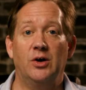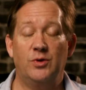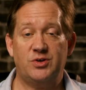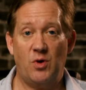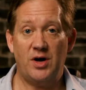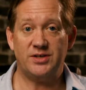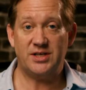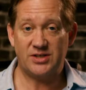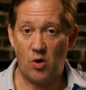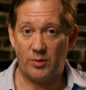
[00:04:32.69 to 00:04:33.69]
which was
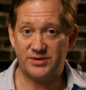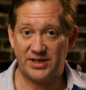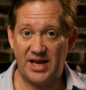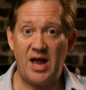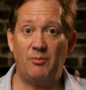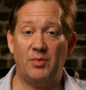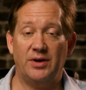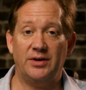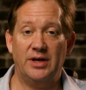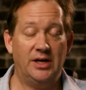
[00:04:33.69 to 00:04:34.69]
this homeless
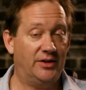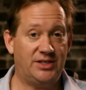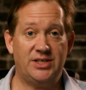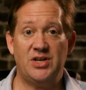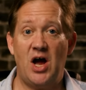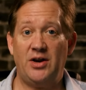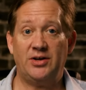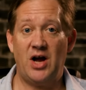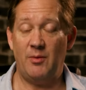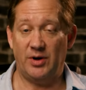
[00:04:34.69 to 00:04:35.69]
encampment. This is not
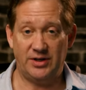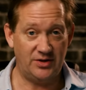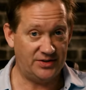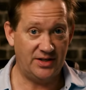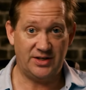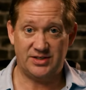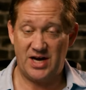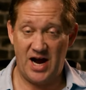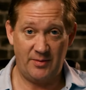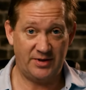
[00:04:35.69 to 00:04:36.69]
uncommon. You see this
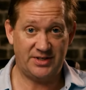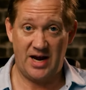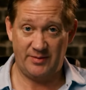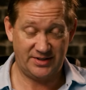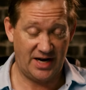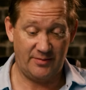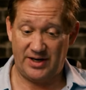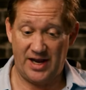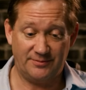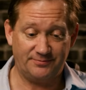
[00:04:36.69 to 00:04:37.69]
time and time and time
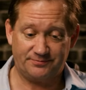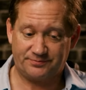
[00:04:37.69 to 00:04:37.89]
again.